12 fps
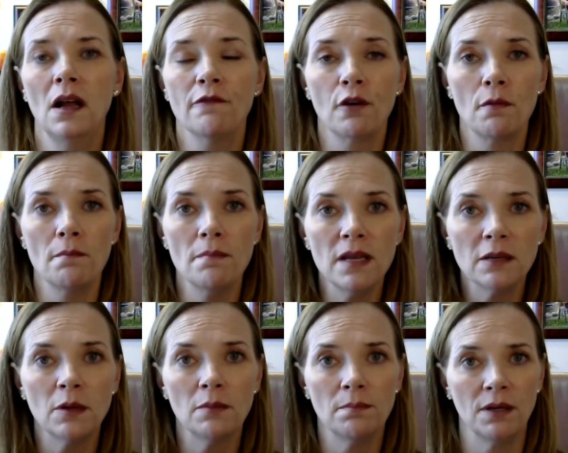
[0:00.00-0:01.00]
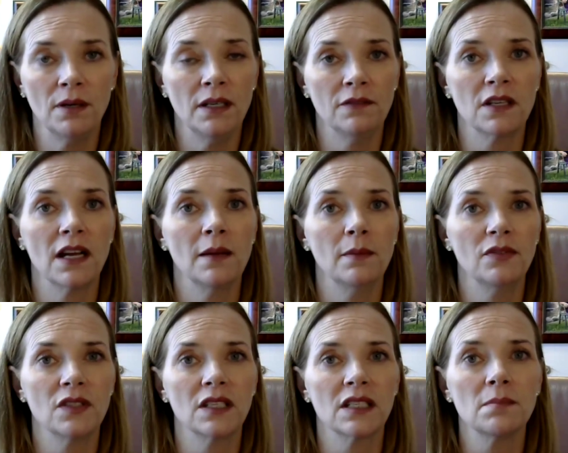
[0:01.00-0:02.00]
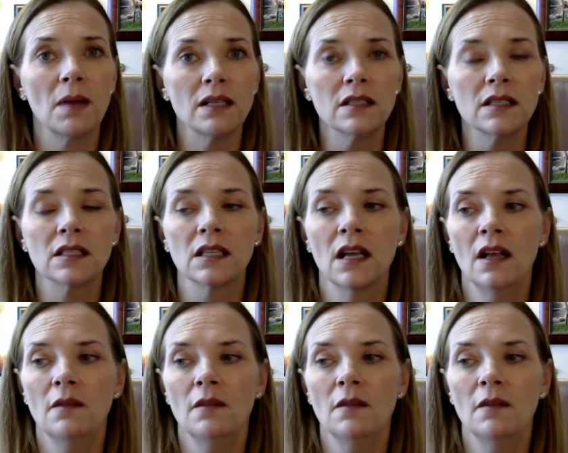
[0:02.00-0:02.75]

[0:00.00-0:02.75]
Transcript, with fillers: for a minimum period of time of six months.